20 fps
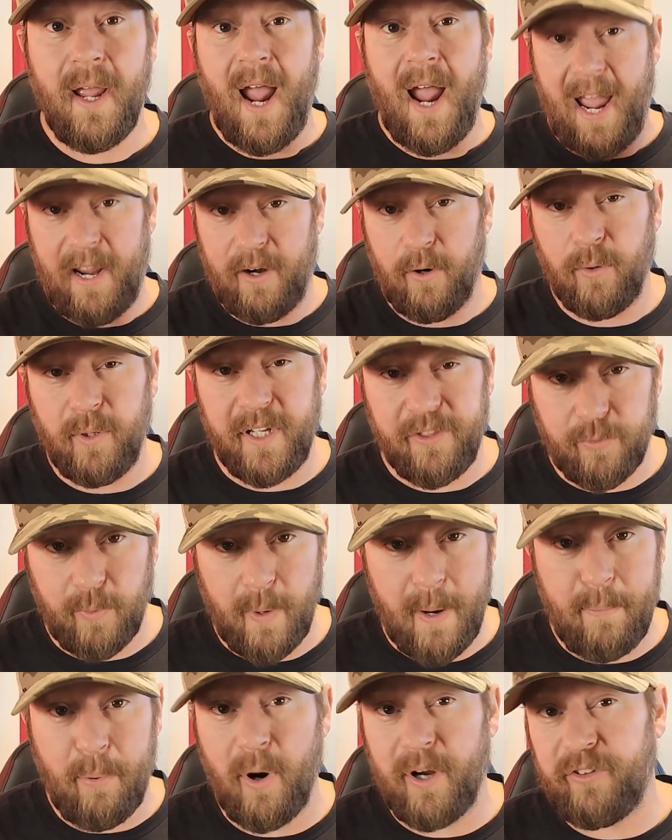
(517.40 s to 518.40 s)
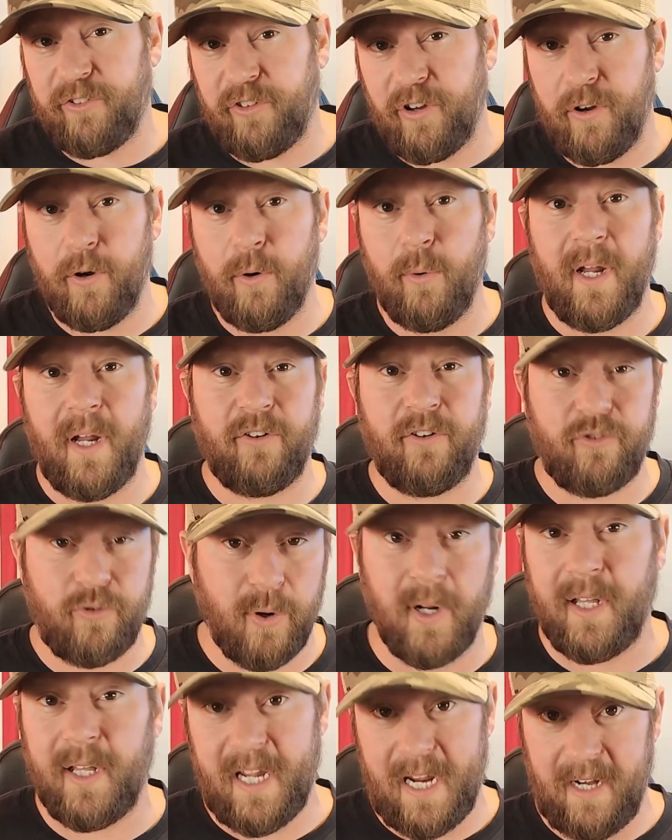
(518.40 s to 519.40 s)
and only $3.2
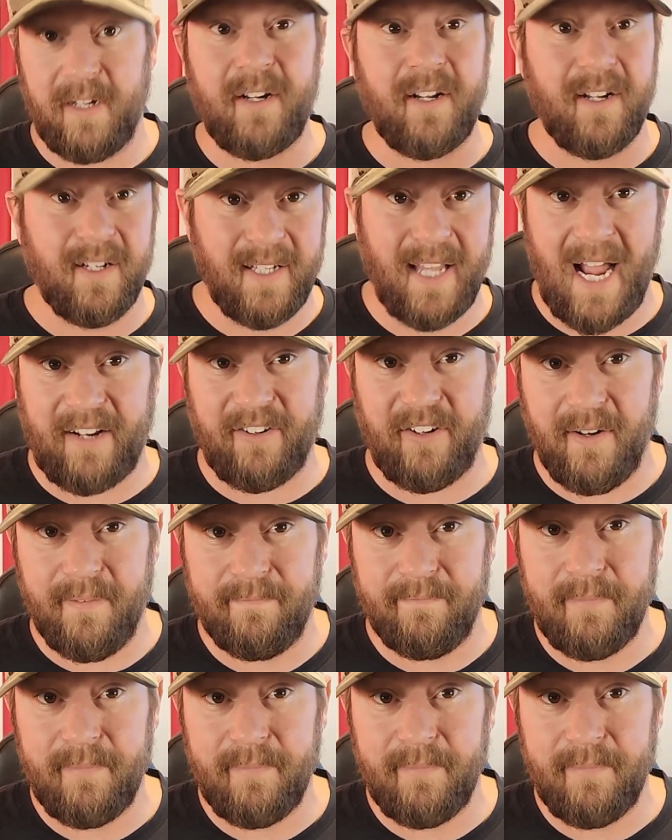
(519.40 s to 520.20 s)
trillion collected.